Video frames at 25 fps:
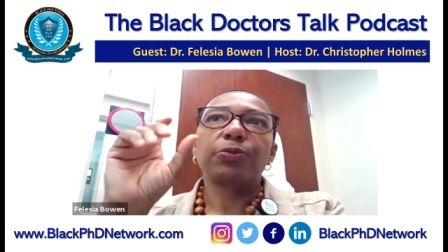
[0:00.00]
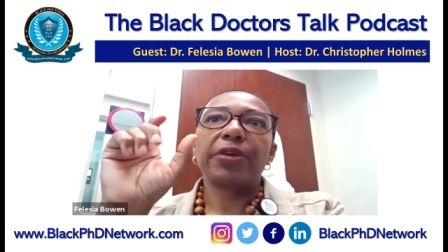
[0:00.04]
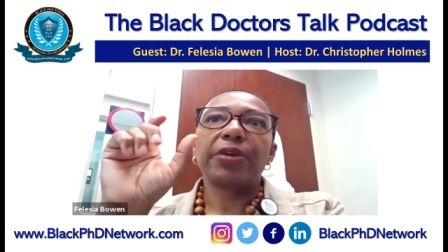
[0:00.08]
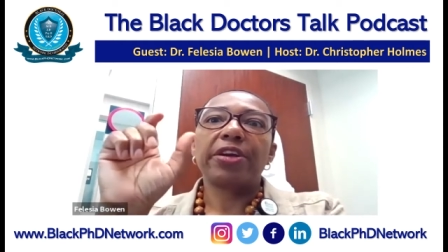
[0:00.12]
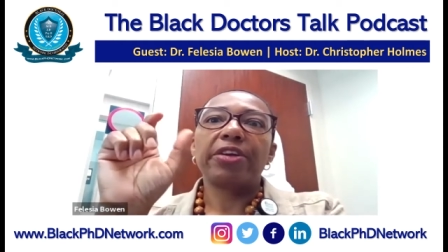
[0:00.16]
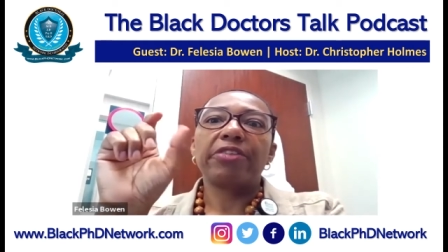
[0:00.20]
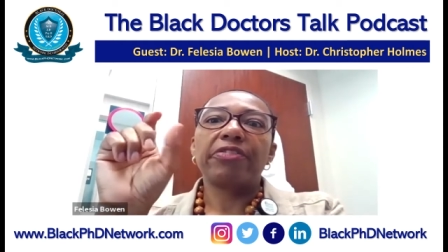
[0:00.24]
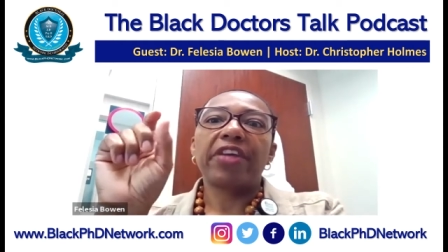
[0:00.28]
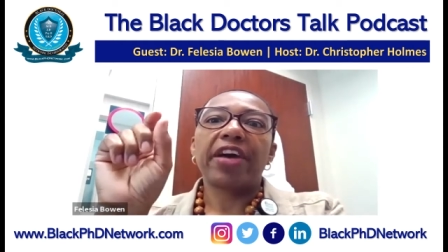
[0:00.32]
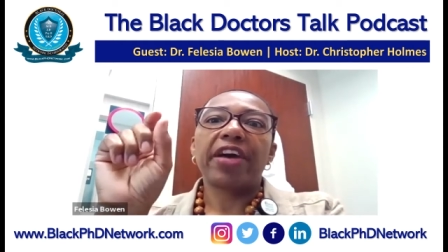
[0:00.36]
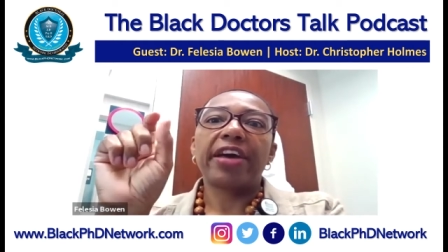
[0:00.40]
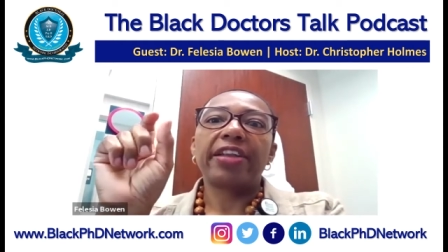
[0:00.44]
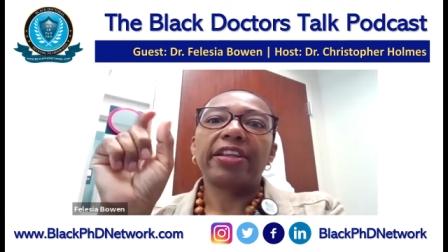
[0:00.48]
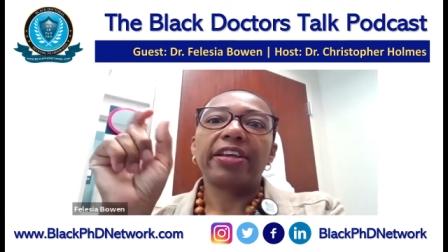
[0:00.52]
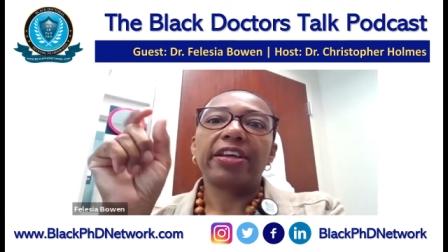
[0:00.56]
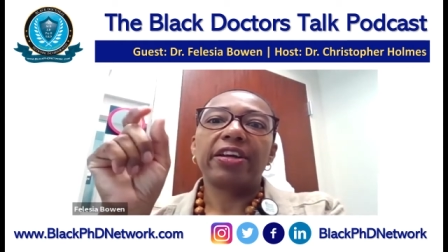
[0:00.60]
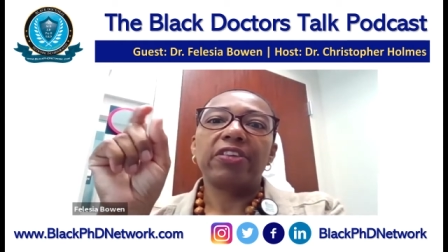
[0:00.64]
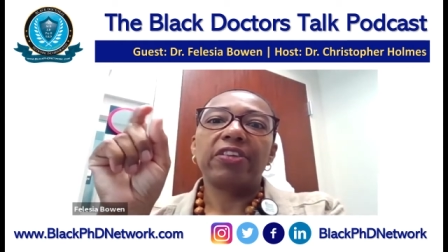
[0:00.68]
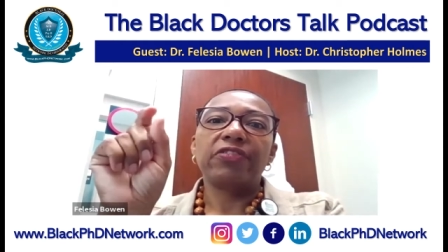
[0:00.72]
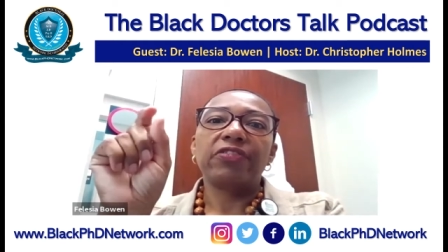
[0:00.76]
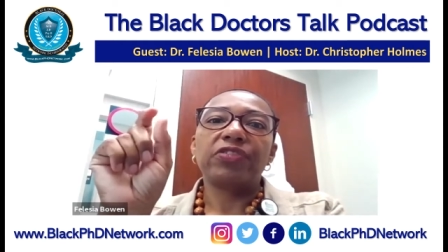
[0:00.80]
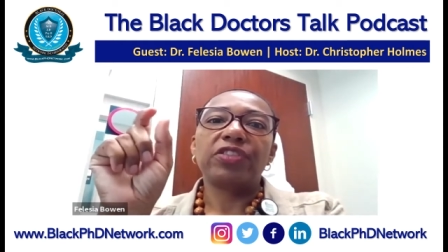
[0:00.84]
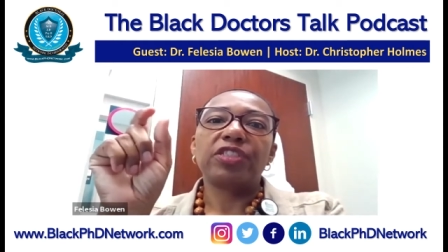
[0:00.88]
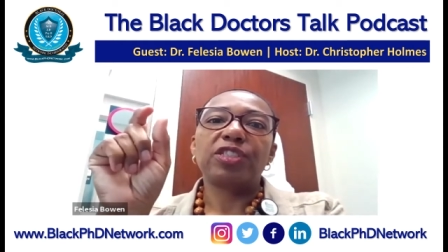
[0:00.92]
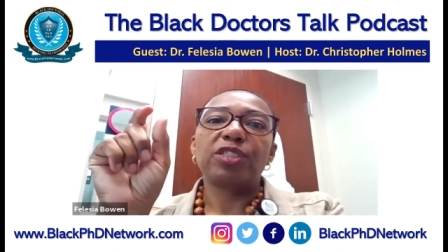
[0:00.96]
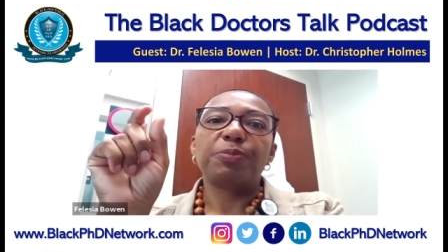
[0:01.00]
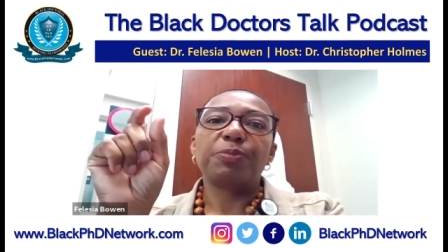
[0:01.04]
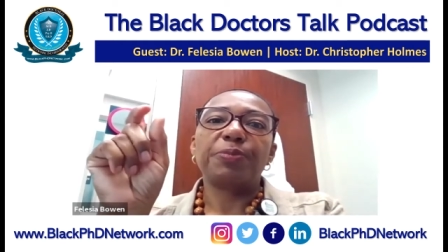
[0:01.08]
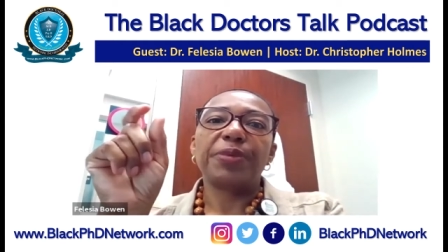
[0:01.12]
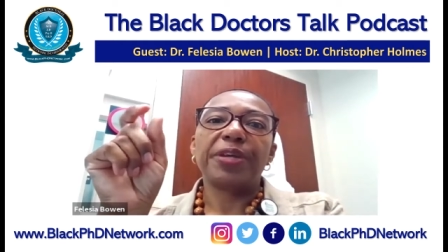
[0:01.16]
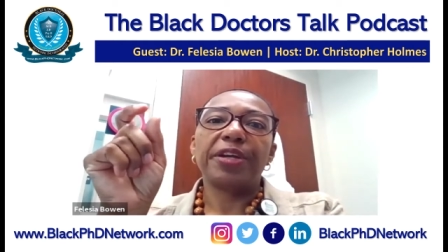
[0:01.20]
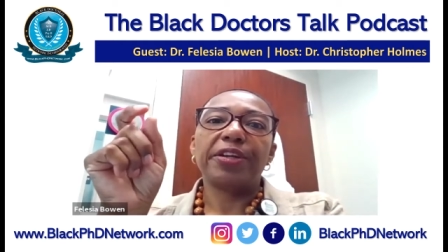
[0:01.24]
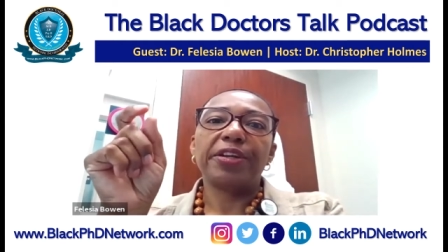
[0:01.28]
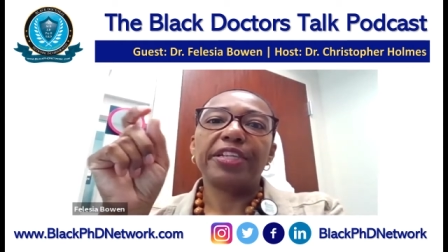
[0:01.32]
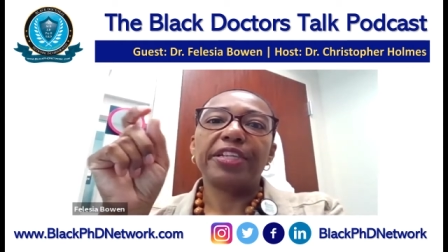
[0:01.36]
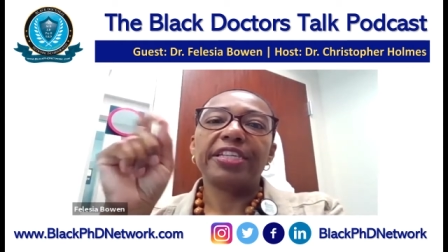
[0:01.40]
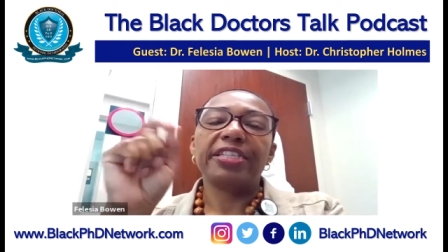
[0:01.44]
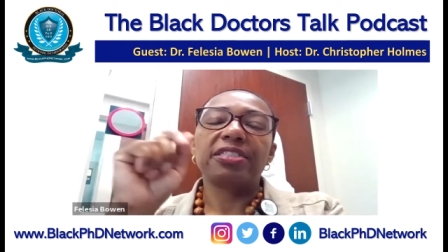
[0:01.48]
where that health
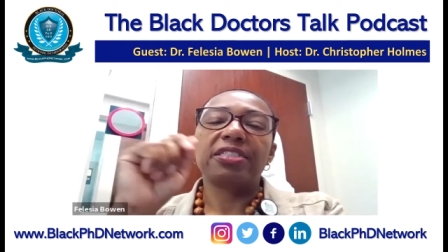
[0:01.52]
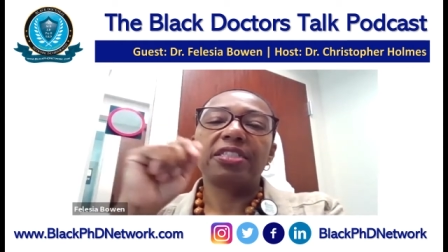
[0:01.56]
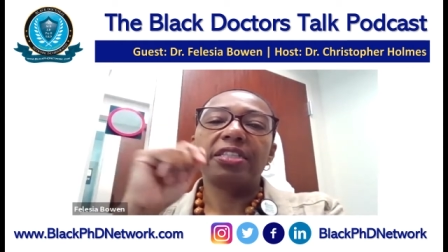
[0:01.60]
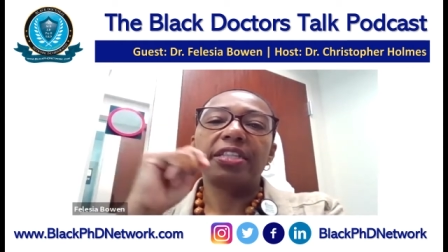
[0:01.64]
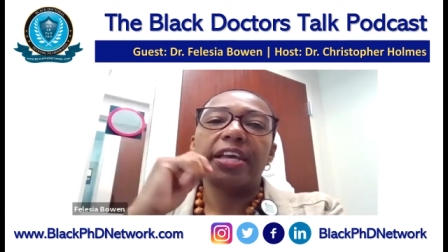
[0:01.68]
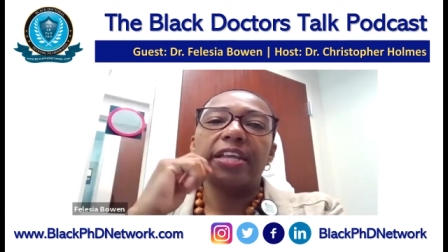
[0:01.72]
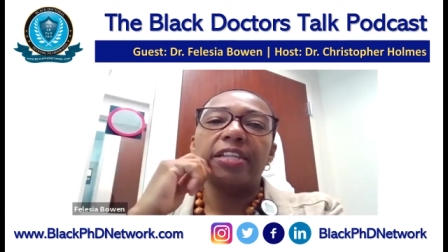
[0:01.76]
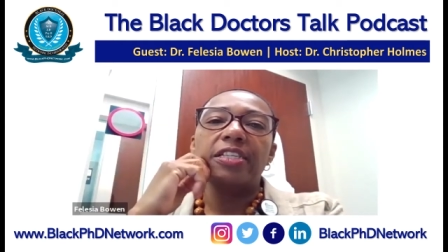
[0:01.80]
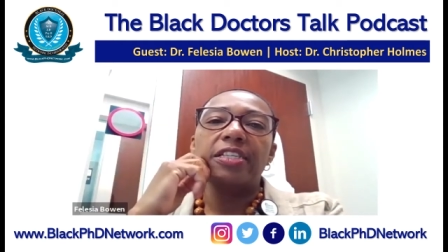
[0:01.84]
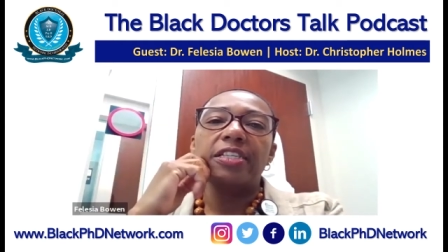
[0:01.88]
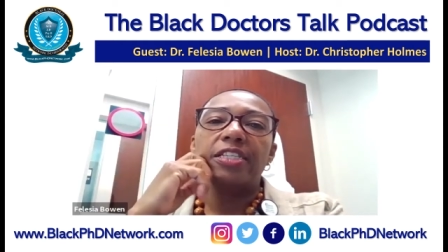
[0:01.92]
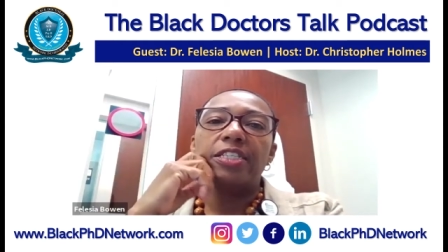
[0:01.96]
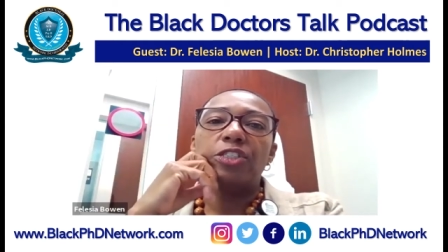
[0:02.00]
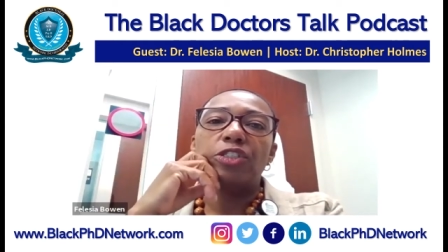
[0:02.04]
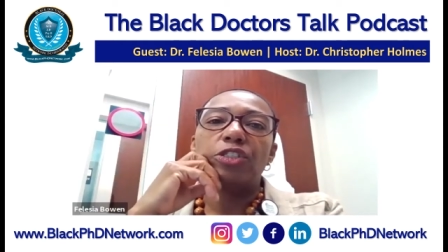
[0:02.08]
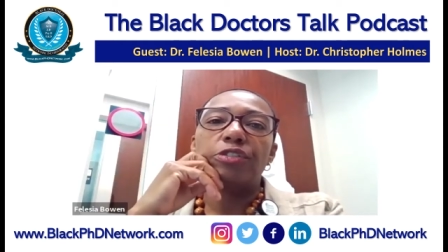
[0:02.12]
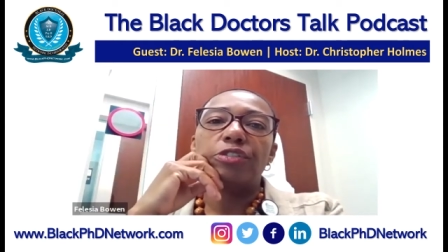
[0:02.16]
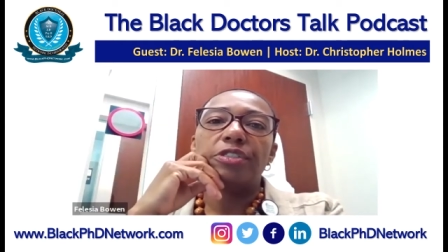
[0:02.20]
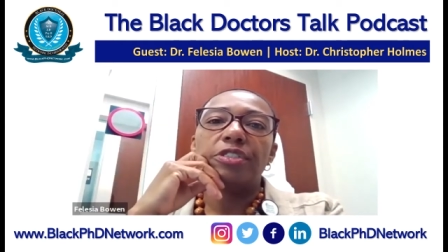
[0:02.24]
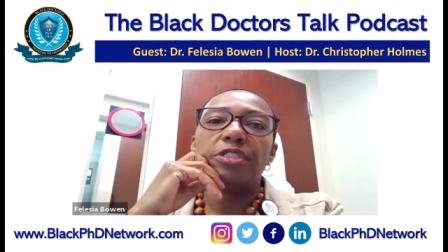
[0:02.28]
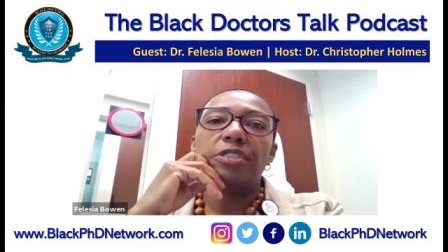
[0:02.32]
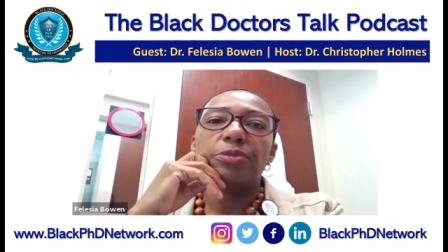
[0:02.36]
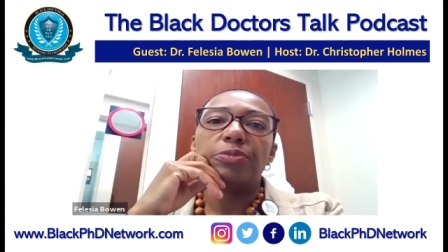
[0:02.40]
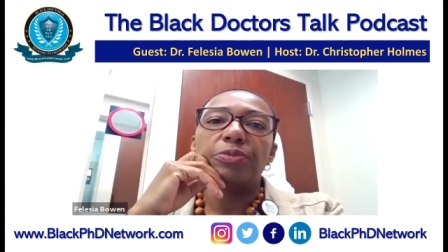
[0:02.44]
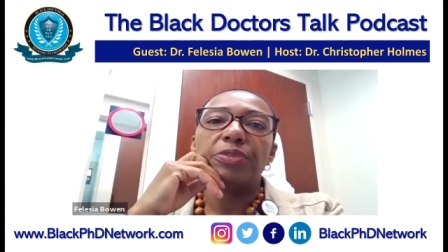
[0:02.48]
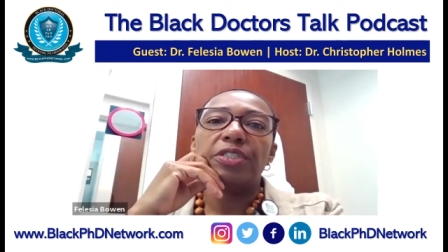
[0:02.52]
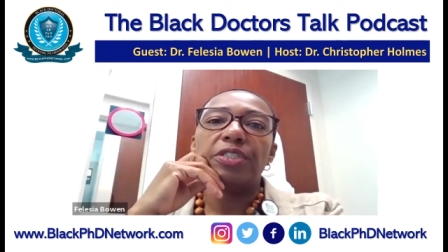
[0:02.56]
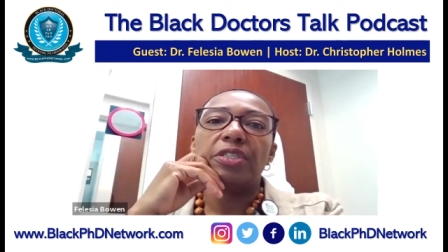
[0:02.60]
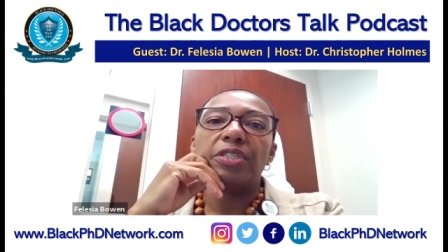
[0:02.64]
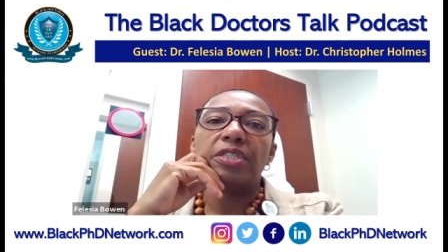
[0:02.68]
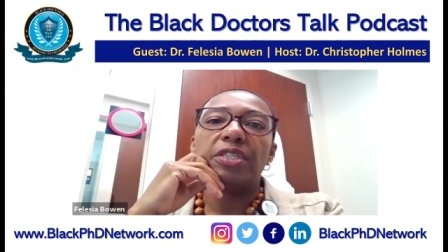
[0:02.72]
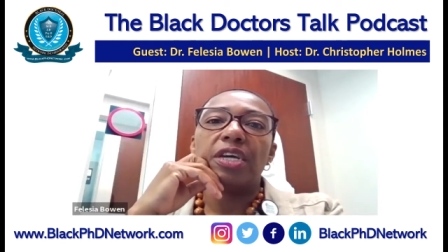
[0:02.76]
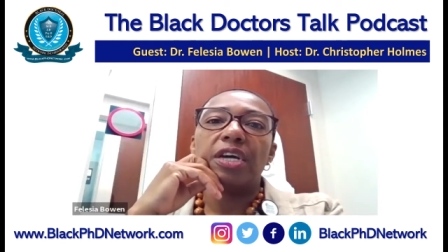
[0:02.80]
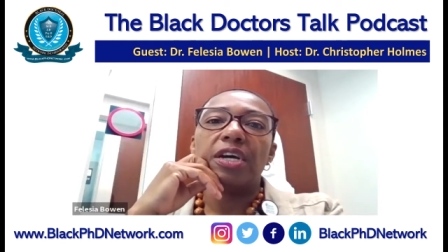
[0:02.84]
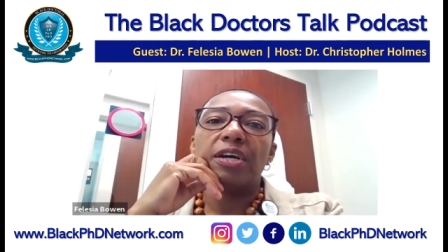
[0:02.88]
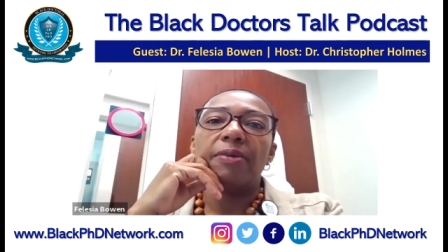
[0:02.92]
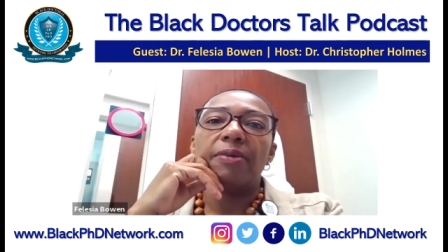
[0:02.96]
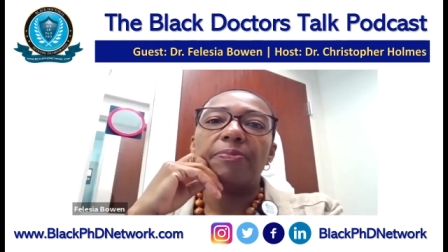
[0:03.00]
disparities and that interest with
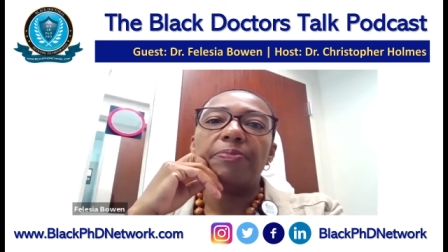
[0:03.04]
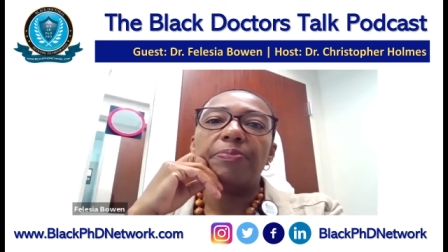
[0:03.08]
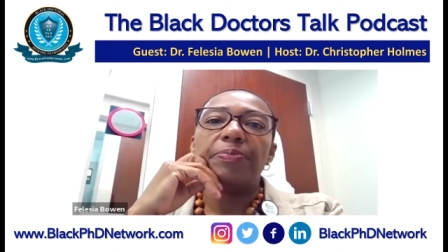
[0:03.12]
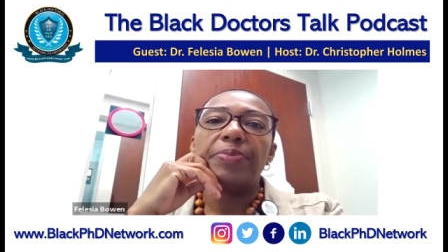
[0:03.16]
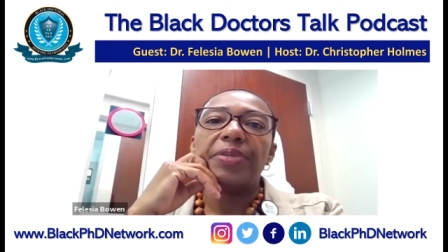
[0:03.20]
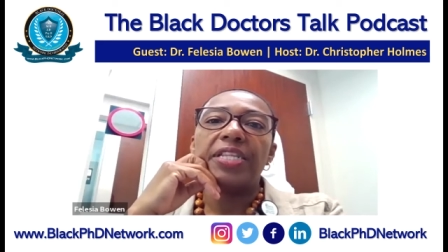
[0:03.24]
um,